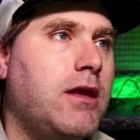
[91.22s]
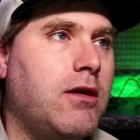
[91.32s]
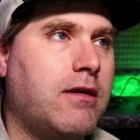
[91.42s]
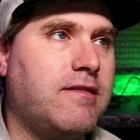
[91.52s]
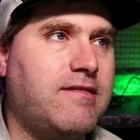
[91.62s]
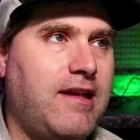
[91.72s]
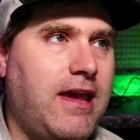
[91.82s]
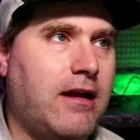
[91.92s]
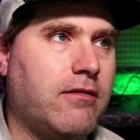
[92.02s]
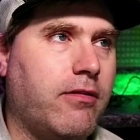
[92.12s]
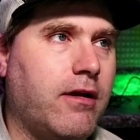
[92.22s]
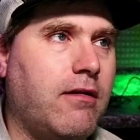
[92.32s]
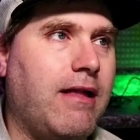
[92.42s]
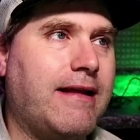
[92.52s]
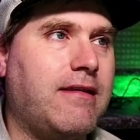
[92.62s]
You can see under the
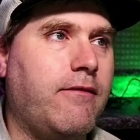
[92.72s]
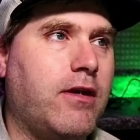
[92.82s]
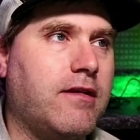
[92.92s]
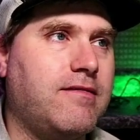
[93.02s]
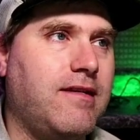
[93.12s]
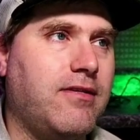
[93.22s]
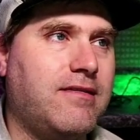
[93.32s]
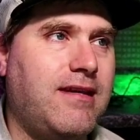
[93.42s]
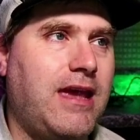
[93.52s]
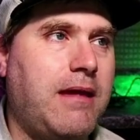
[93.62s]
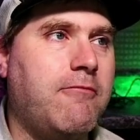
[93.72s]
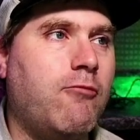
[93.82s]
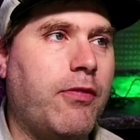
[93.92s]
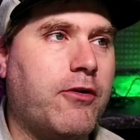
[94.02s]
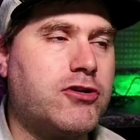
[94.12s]
collective, you can see the team,
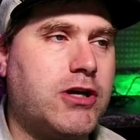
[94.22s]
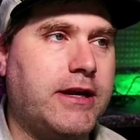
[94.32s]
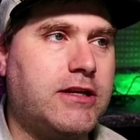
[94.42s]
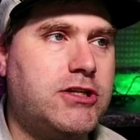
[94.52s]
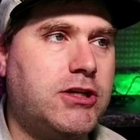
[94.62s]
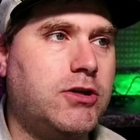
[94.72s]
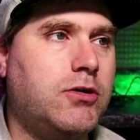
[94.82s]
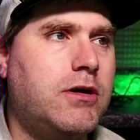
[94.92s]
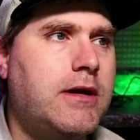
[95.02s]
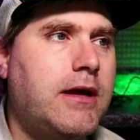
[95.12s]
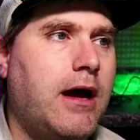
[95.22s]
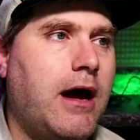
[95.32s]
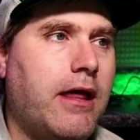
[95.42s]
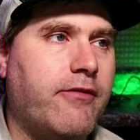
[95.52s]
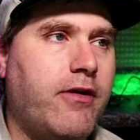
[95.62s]
what they're trying to do,
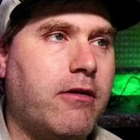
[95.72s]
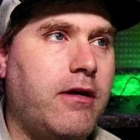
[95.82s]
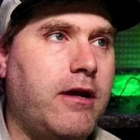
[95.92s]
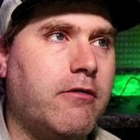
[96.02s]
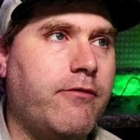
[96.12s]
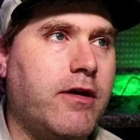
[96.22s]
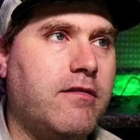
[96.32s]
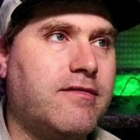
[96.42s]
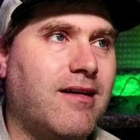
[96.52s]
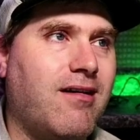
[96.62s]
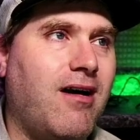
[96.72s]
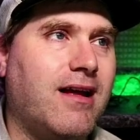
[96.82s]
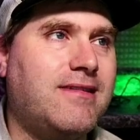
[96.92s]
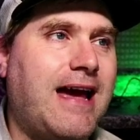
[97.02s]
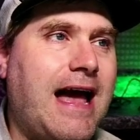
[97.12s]
uh, the interviews, the
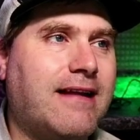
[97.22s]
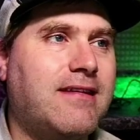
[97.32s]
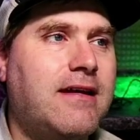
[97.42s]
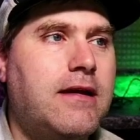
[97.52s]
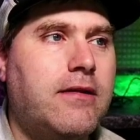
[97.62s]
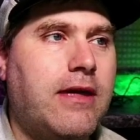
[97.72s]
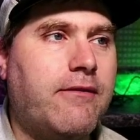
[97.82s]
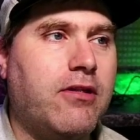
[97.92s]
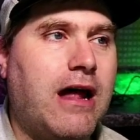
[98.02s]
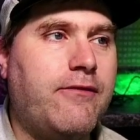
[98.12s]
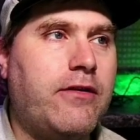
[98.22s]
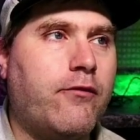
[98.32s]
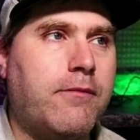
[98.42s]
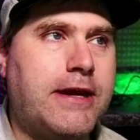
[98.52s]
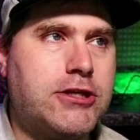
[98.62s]
contact. They have a lot of
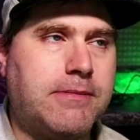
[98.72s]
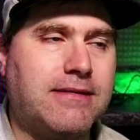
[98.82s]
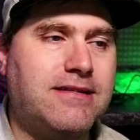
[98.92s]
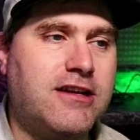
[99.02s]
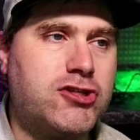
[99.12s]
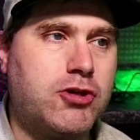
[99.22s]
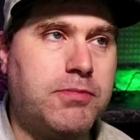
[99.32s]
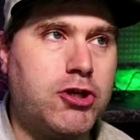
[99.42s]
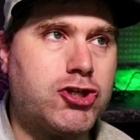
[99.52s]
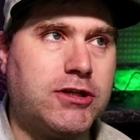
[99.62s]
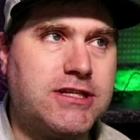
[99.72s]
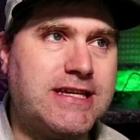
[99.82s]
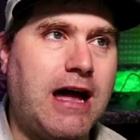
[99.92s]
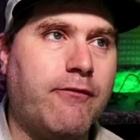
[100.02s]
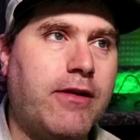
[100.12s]
information about the distribution
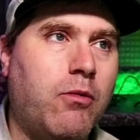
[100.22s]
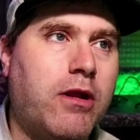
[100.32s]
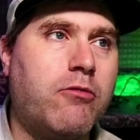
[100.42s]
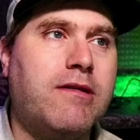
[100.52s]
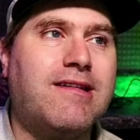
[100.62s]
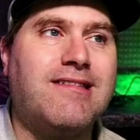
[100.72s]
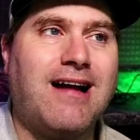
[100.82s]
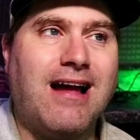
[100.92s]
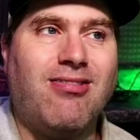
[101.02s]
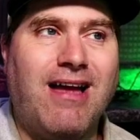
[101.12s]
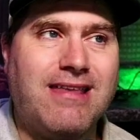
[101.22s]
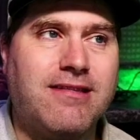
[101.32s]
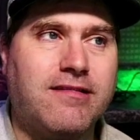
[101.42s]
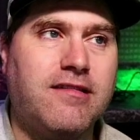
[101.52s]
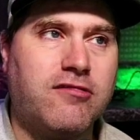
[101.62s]
itself. Now, one of the reasons I like
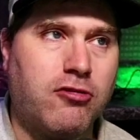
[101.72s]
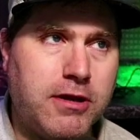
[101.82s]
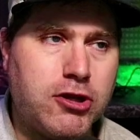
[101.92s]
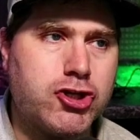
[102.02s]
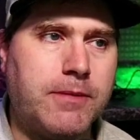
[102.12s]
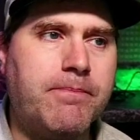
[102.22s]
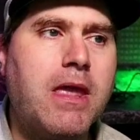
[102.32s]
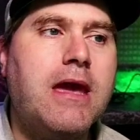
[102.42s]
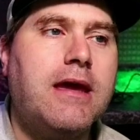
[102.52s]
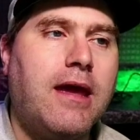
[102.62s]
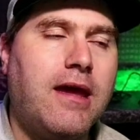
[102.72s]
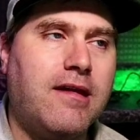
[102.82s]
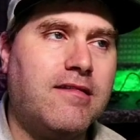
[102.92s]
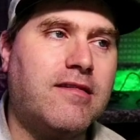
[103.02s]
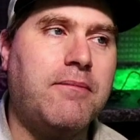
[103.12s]
this distribution
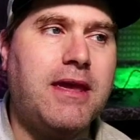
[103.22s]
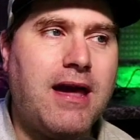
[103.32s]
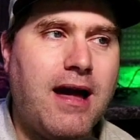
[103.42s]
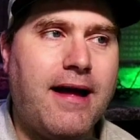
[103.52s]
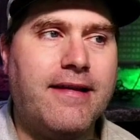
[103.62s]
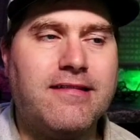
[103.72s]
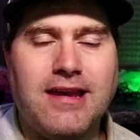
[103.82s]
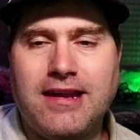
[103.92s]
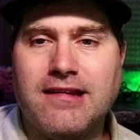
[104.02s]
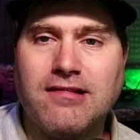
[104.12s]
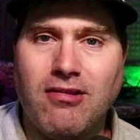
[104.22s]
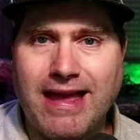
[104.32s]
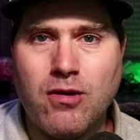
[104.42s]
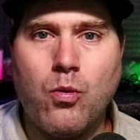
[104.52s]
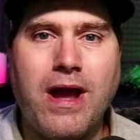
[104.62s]
is because it is
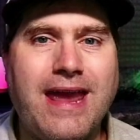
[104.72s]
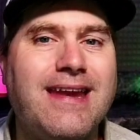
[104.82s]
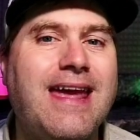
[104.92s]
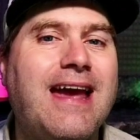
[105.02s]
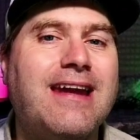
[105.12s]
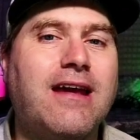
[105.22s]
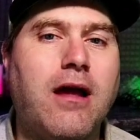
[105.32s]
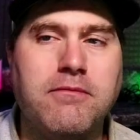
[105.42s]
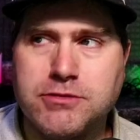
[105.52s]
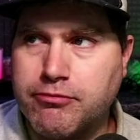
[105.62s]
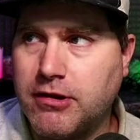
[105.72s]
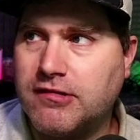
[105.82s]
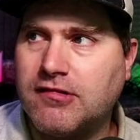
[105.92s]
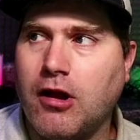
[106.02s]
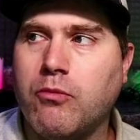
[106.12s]
lightweight and it comes
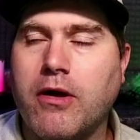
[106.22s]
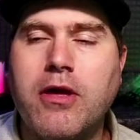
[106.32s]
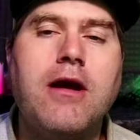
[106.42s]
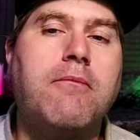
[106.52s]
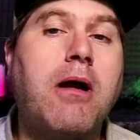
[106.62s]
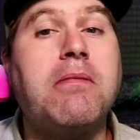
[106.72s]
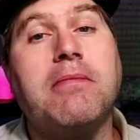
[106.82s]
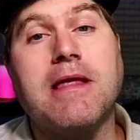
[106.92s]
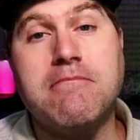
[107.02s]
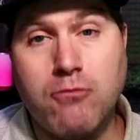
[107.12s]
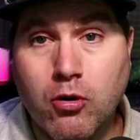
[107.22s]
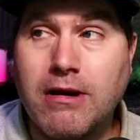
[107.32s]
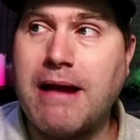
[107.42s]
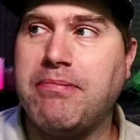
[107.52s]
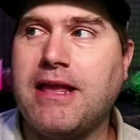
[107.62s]
pre-installed with probably more
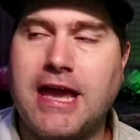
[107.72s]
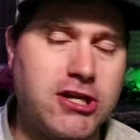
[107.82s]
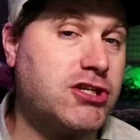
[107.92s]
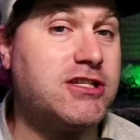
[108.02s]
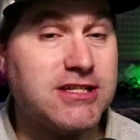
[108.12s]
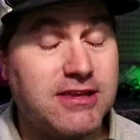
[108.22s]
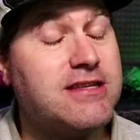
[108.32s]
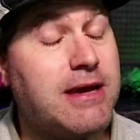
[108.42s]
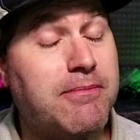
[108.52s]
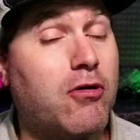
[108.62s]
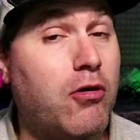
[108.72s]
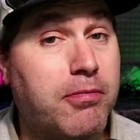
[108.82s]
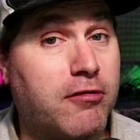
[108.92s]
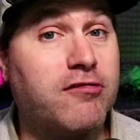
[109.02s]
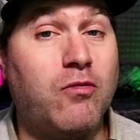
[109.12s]
applications than the typical
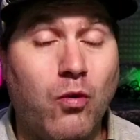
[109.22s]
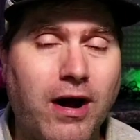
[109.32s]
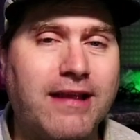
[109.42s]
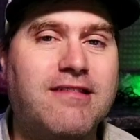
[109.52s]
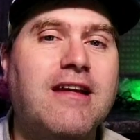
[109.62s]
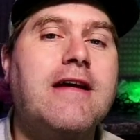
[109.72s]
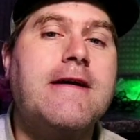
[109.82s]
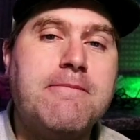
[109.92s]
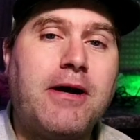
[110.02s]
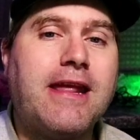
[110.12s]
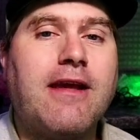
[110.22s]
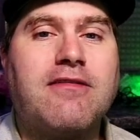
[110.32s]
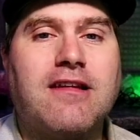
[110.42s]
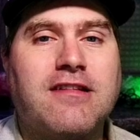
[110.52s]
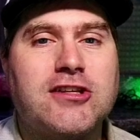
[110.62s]
person wants. But it
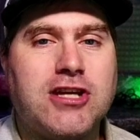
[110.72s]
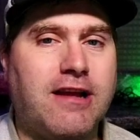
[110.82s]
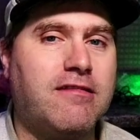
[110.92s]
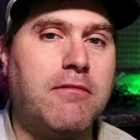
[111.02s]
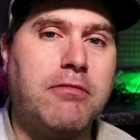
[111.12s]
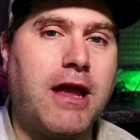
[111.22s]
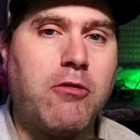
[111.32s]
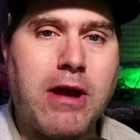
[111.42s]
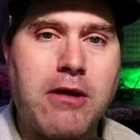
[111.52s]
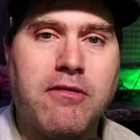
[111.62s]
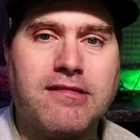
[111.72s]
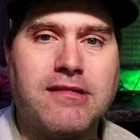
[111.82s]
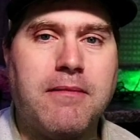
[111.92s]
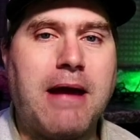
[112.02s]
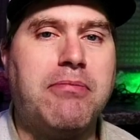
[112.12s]
gives us a chance to play around with
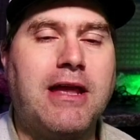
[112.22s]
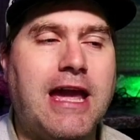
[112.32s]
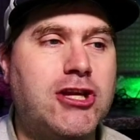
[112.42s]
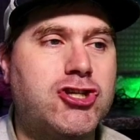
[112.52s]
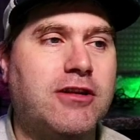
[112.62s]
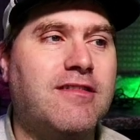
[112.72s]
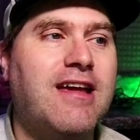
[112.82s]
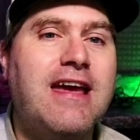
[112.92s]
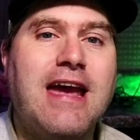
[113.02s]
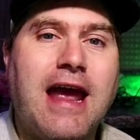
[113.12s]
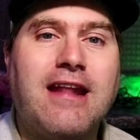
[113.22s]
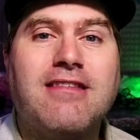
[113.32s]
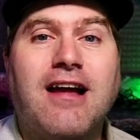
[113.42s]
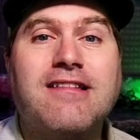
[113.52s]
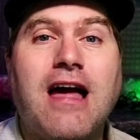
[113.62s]
some applications and it
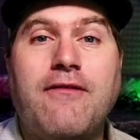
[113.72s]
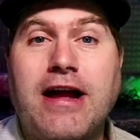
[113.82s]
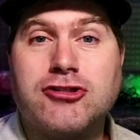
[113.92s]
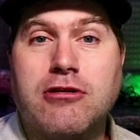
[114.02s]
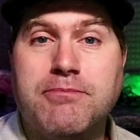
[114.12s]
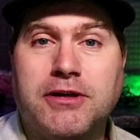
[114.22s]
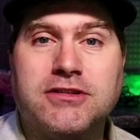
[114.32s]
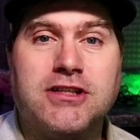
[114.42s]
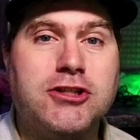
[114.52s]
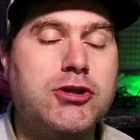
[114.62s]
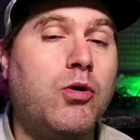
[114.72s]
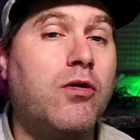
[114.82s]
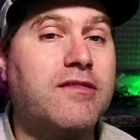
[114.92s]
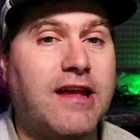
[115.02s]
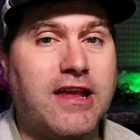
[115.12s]
does have extra built in
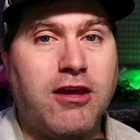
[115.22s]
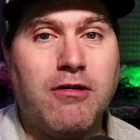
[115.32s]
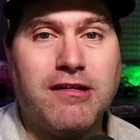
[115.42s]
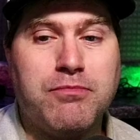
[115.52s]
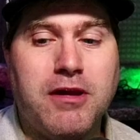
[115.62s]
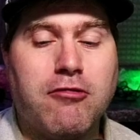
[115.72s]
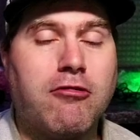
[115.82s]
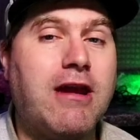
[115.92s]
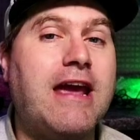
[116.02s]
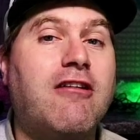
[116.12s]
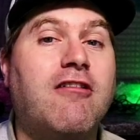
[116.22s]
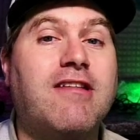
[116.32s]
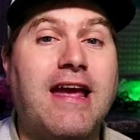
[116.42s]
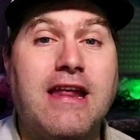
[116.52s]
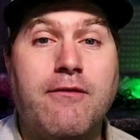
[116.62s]
tools like USB creators
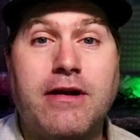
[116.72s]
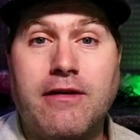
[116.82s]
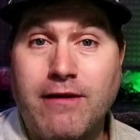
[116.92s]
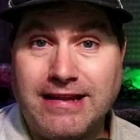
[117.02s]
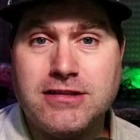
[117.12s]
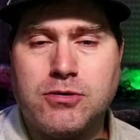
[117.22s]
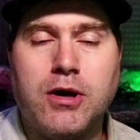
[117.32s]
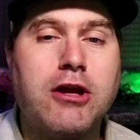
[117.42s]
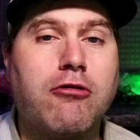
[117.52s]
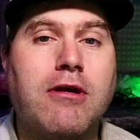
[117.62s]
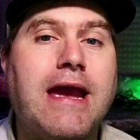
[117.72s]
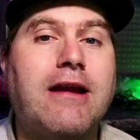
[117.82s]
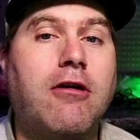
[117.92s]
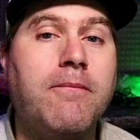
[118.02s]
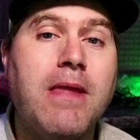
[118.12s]
and even a Ventoy
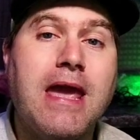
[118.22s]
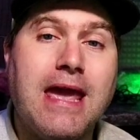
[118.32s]
creator